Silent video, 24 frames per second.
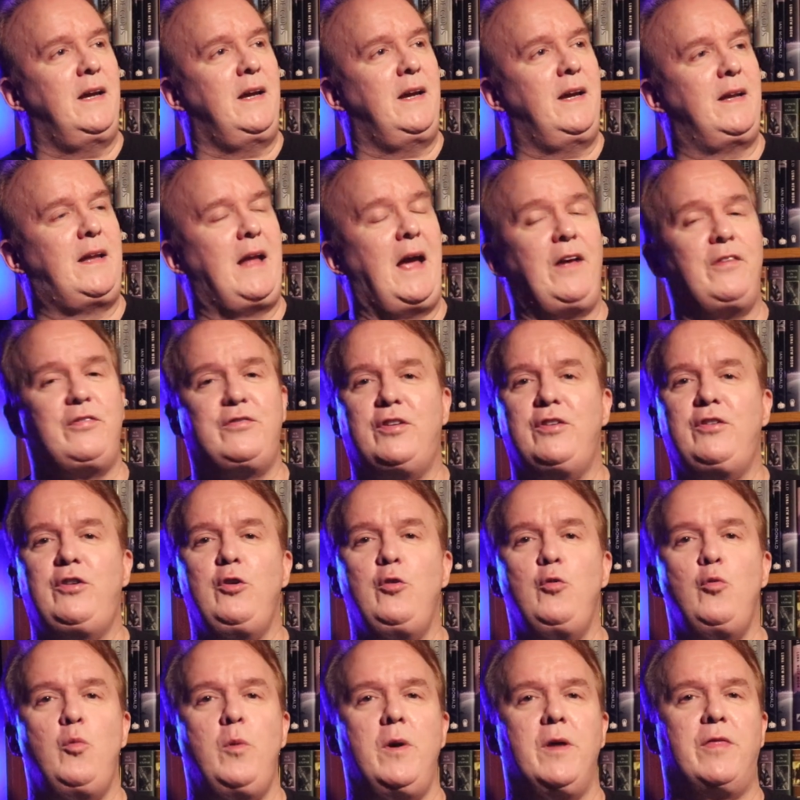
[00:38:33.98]
it has to
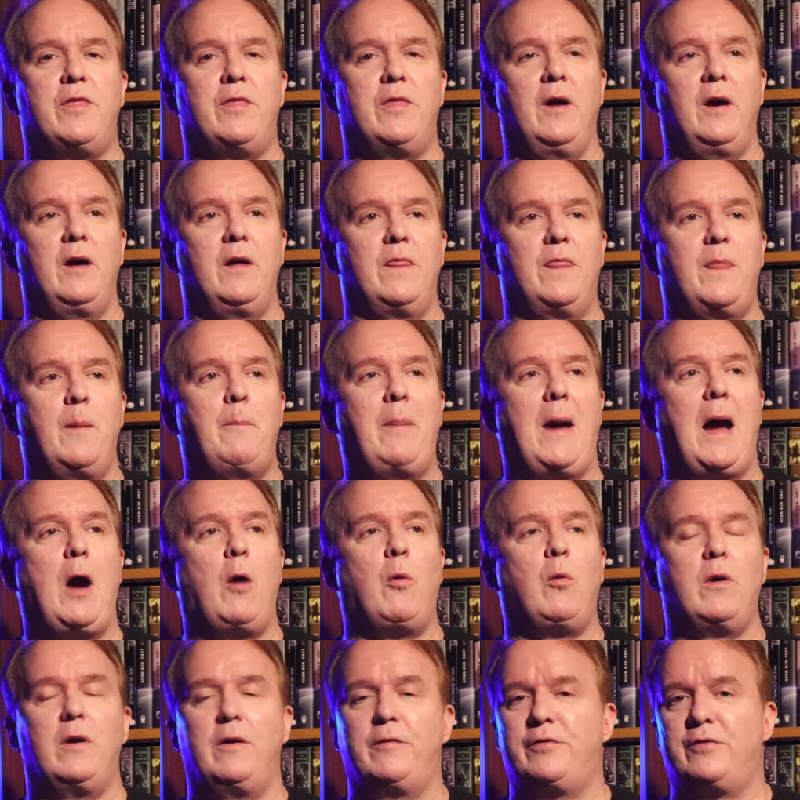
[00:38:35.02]
do with uh, the
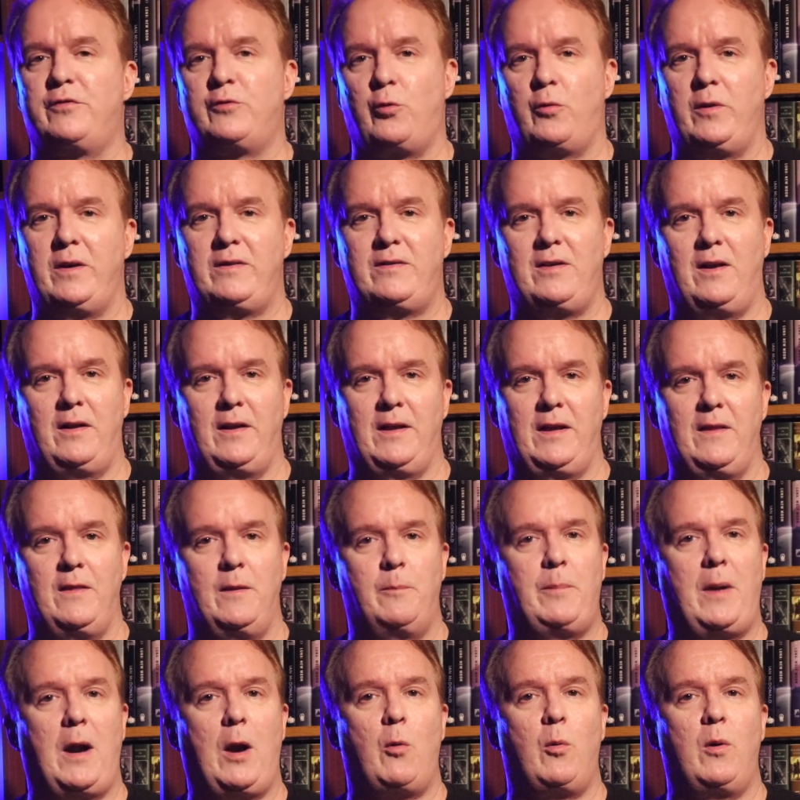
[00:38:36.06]
power of storytelling and
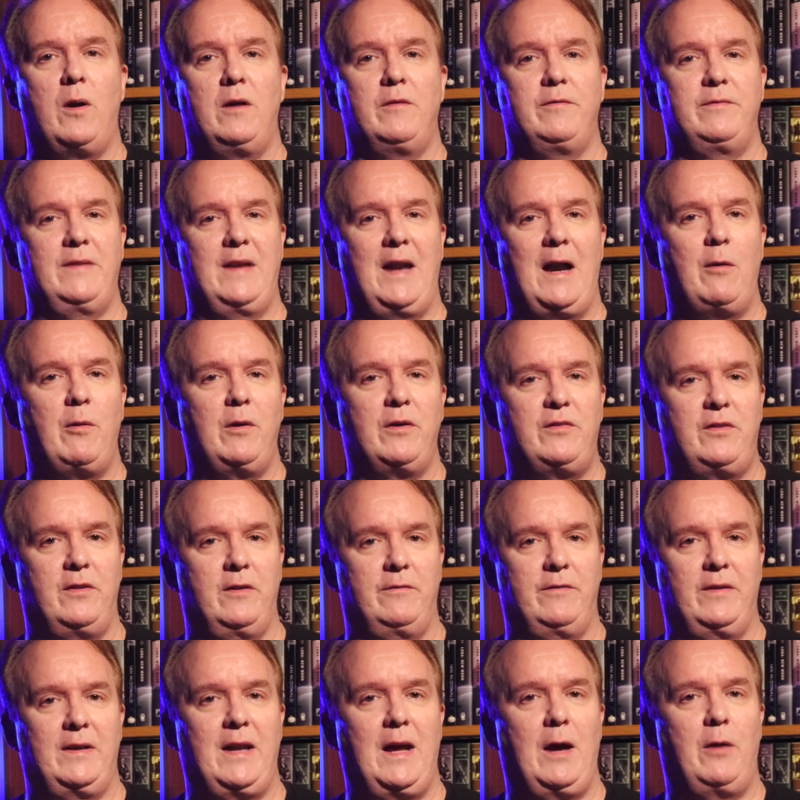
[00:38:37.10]
the power of
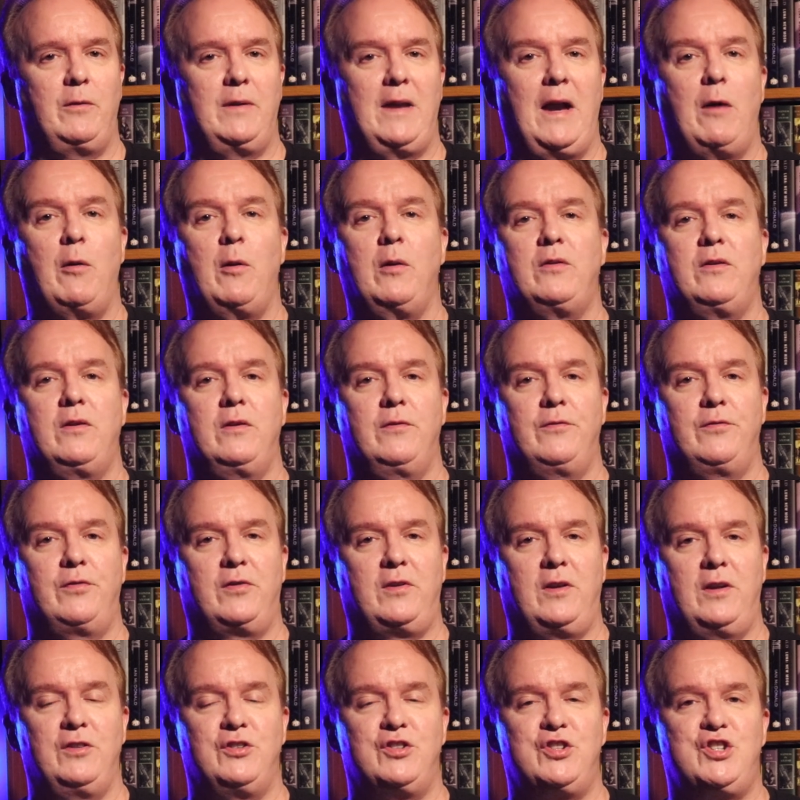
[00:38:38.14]
narrative and how
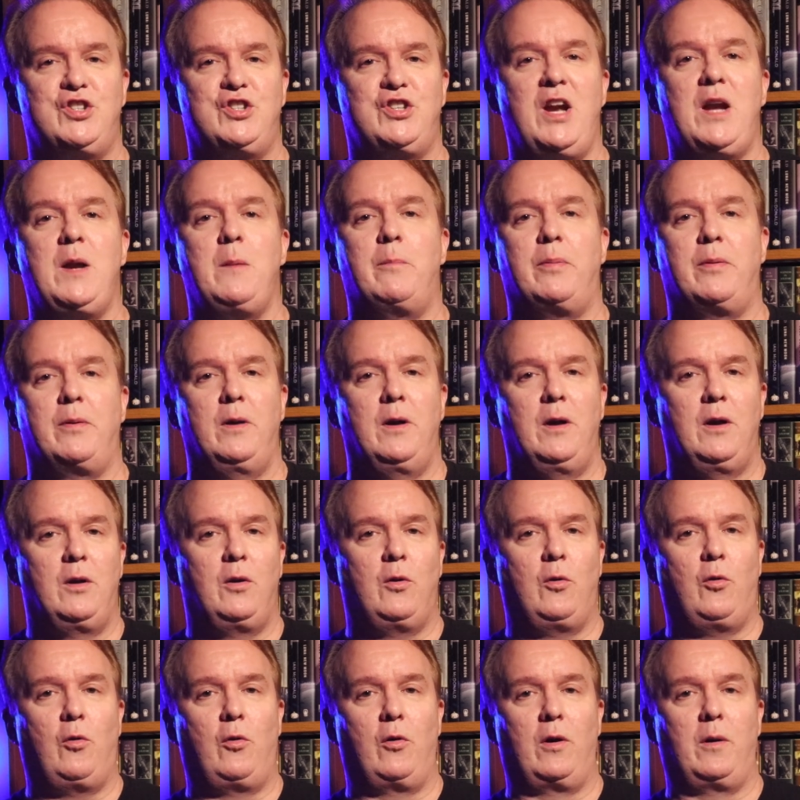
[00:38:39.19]
narratives can shape
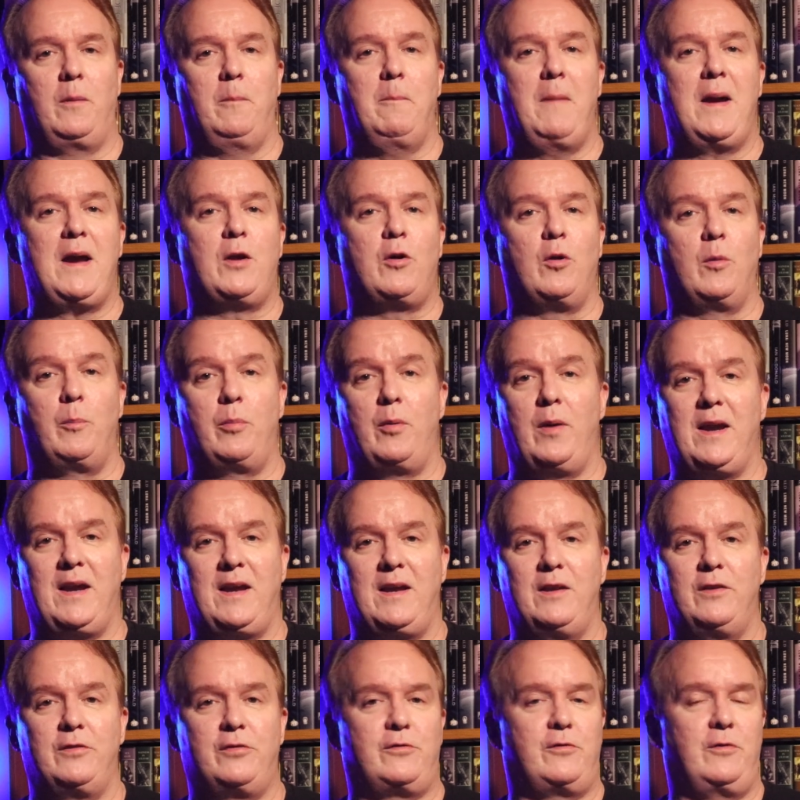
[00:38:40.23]
or make or break
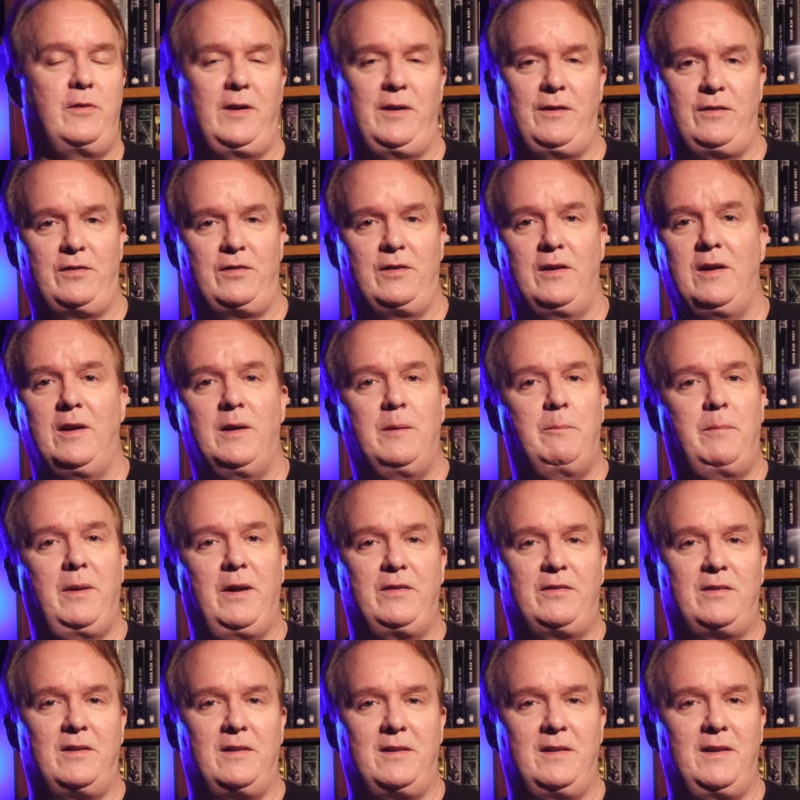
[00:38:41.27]
histories,
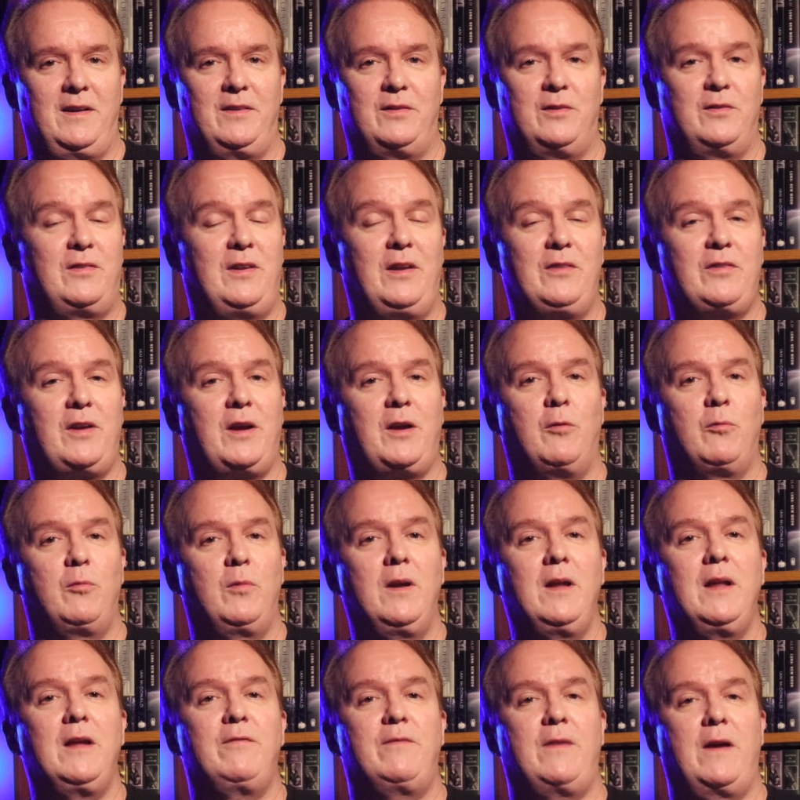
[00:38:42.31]
basically. So it sounds like a
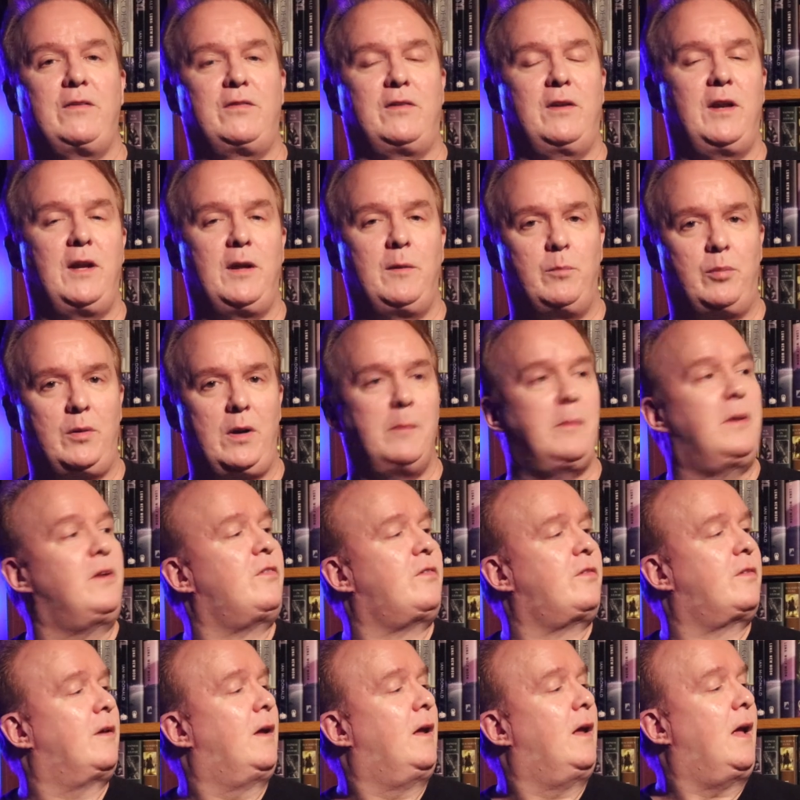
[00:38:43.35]
really fascinating
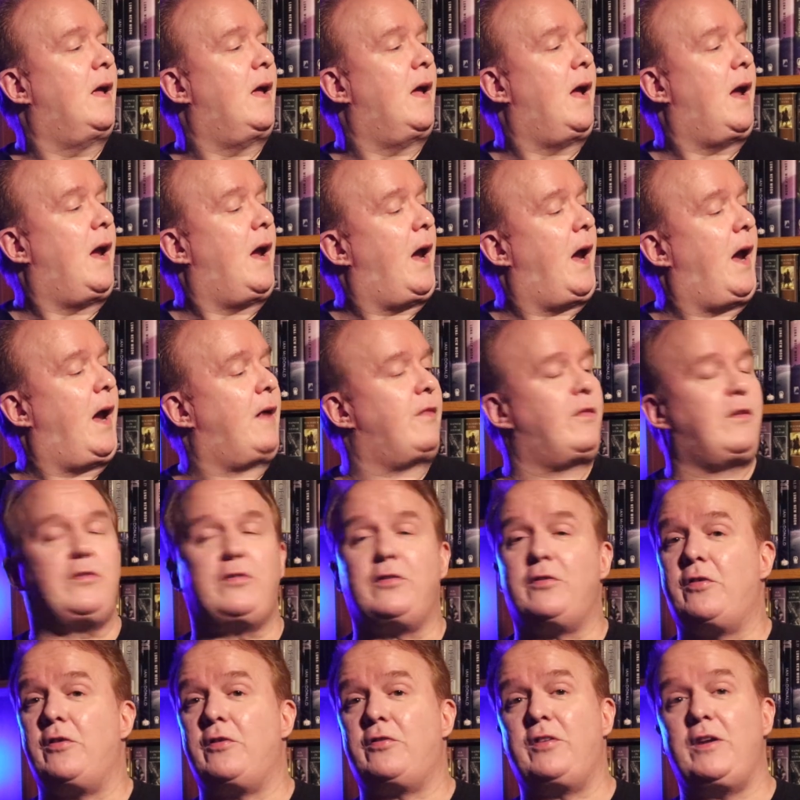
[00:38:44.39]
premise. And
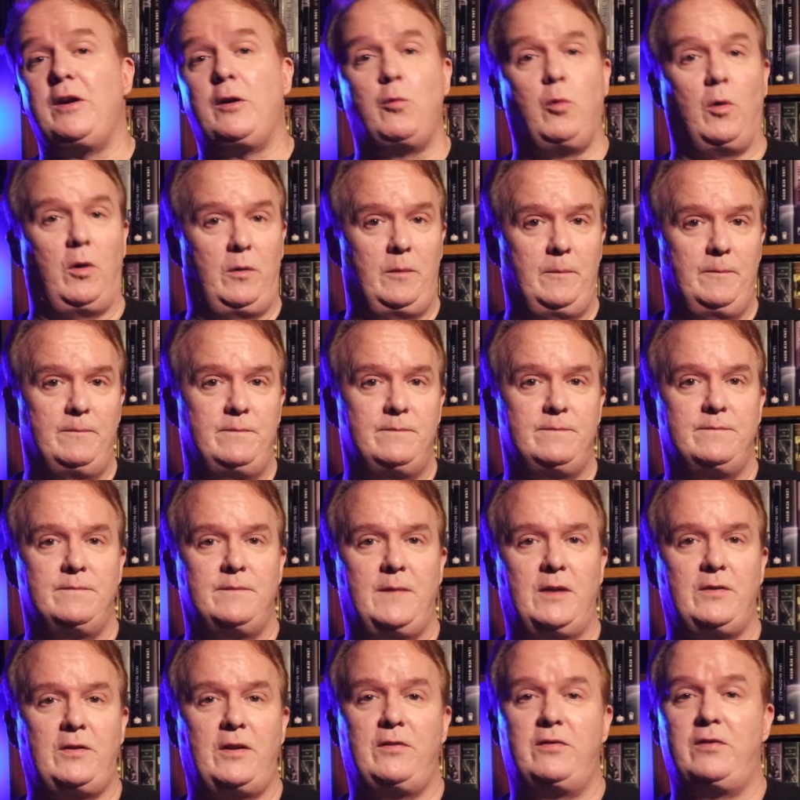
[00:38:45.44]
this is the sequel,
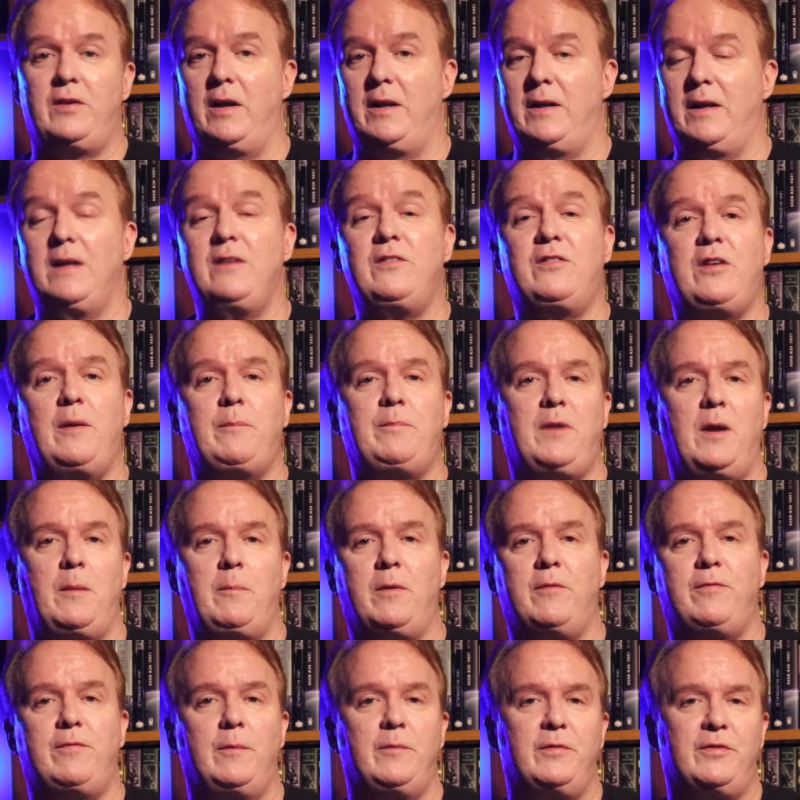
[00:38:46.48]
as I said, in
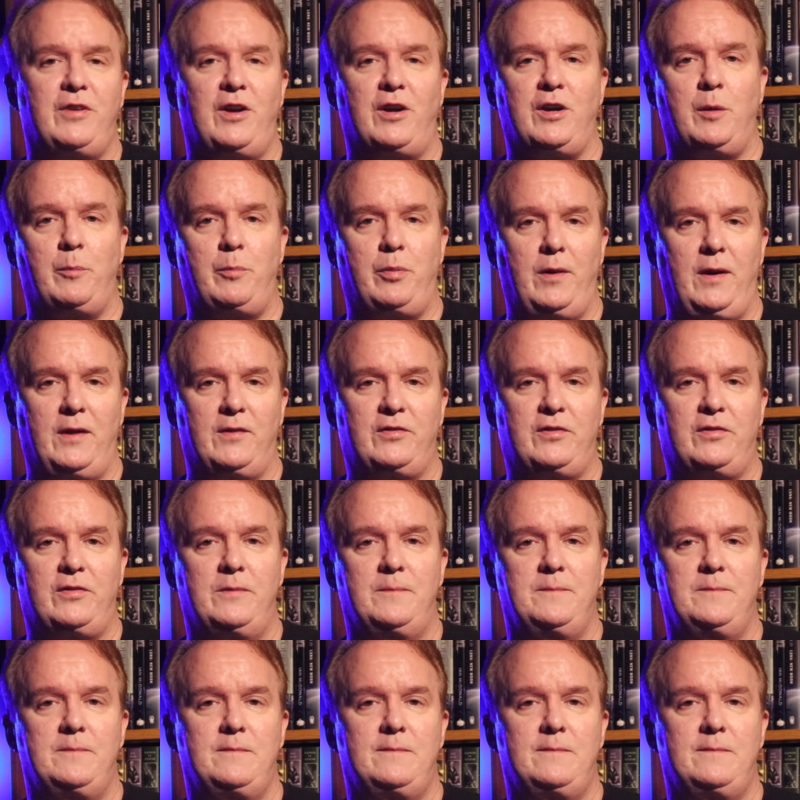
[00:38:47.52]
September from Saga Press.